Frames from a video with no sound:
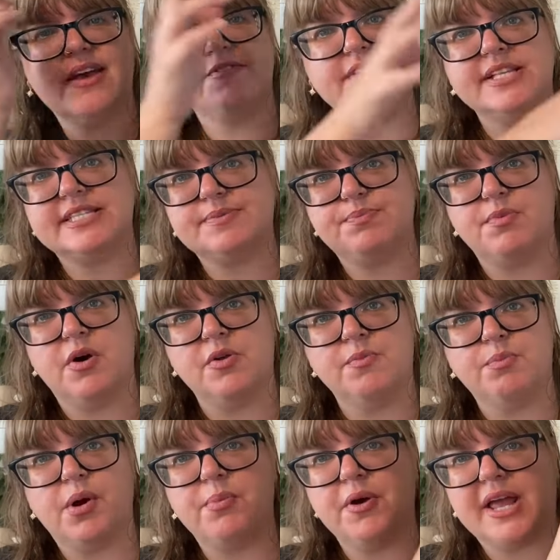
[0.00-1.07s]
it's on
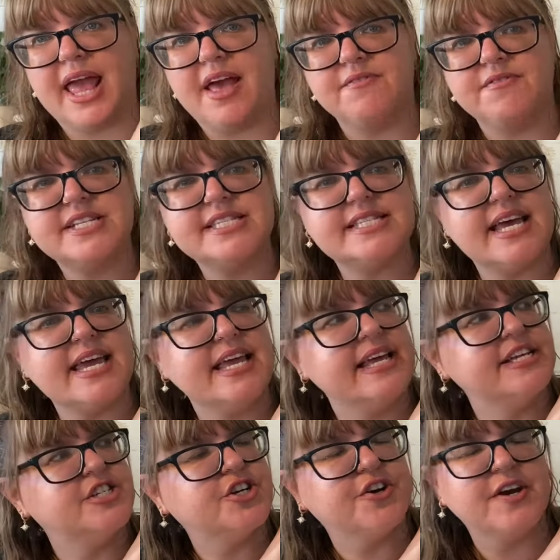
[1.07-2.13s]
proper canvas, they
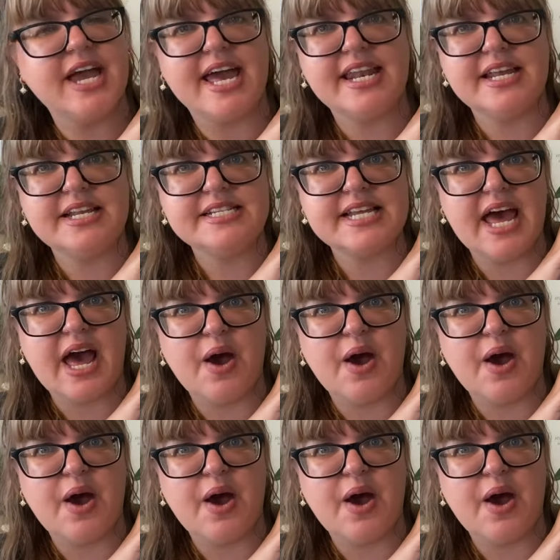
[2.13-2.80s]
each created